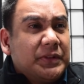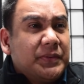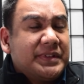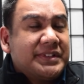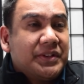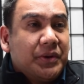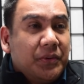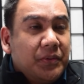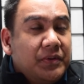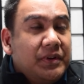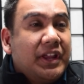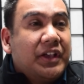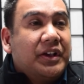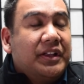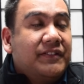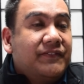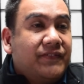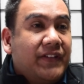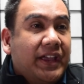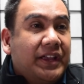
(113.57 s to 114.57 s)
it was only
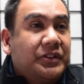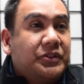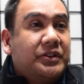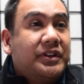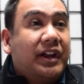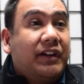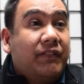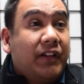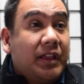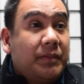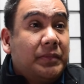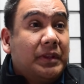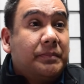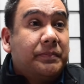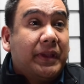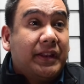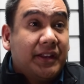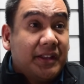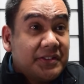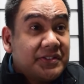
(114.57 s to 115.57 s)
confined to the Arabian
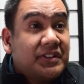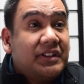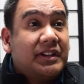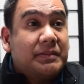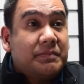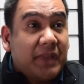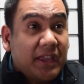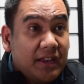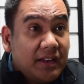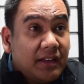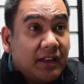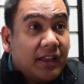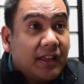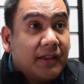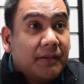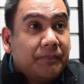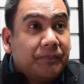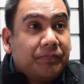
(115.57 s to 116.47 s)
Peninsula mainly.